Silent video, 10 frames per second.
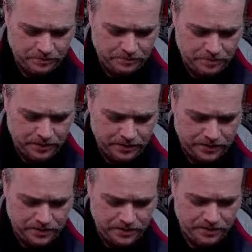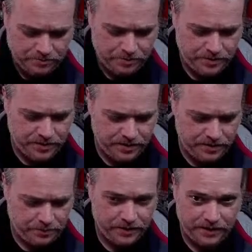Back these out pretty good
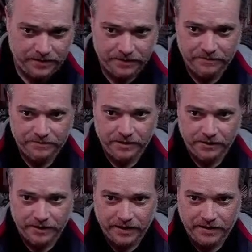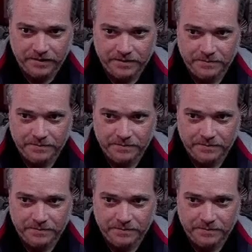without them falling out.